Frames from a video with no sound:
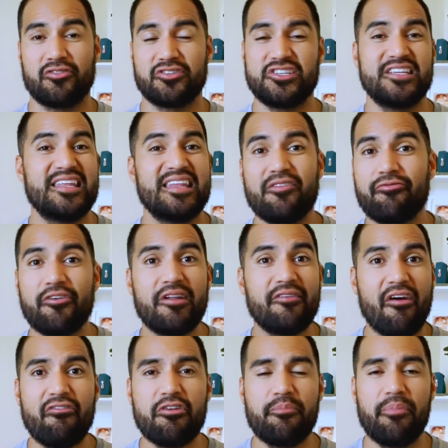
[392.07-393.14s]
She did it in front of
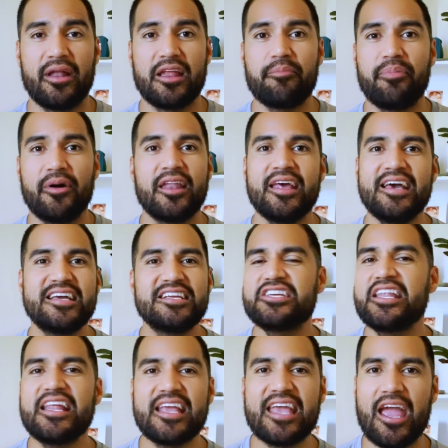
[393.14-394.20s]
everybody, but she
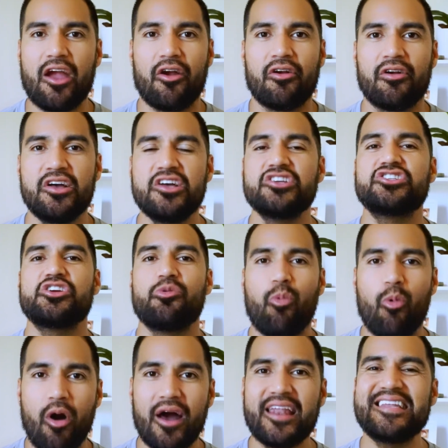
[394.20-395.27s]
didn't care. She
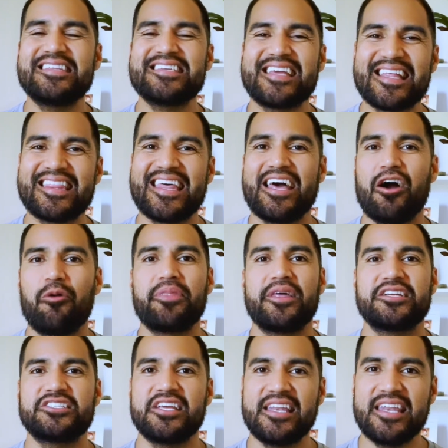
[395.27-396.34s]
wanted to get the help that
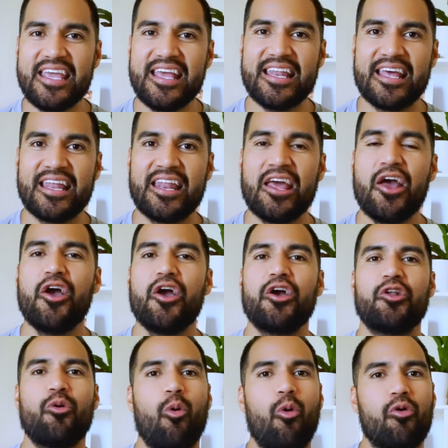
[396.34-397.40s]
she needed
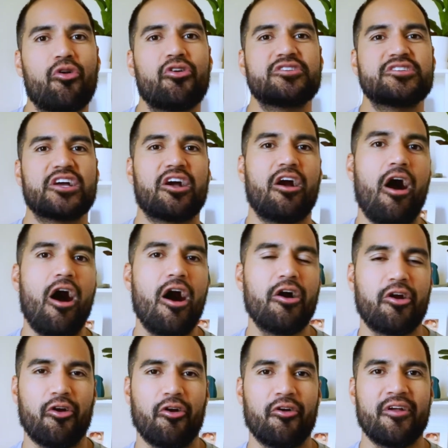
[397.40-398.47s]
in order to
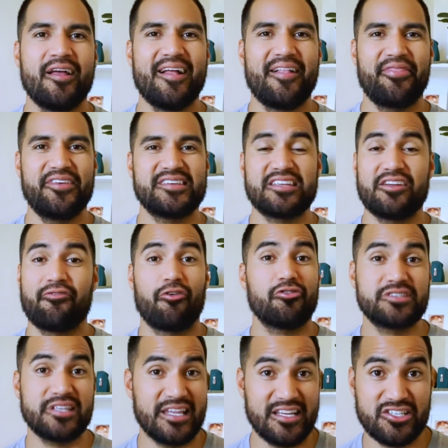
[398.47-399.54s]
conquer this
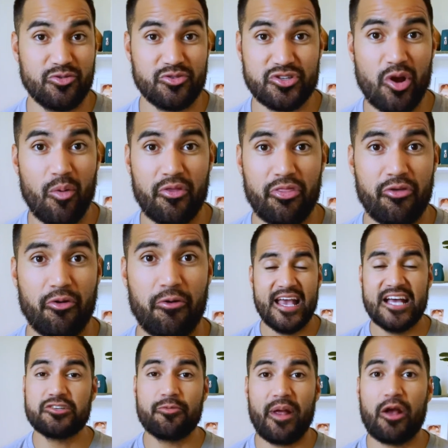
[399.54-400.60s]
adversity she was going through.
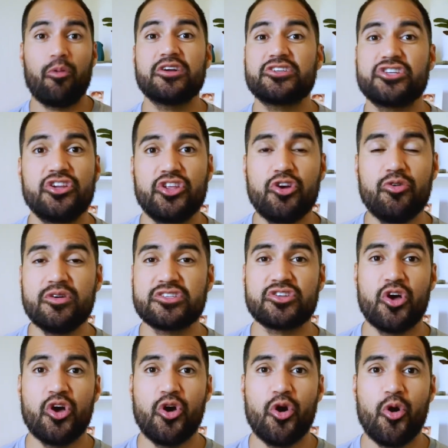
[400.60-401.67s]
And so my question to you is,
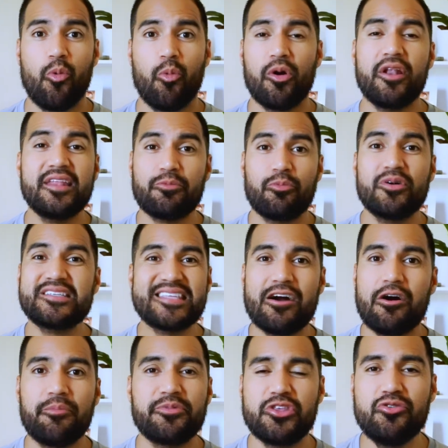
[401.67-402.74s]
what's the
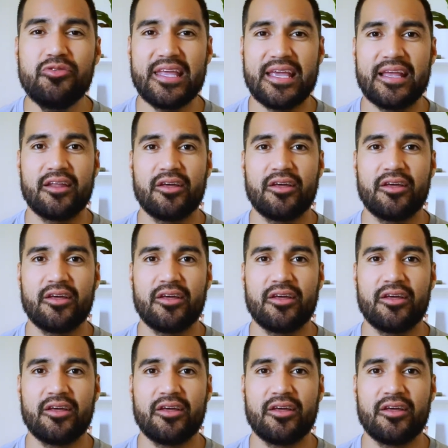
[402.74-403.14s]
help you need?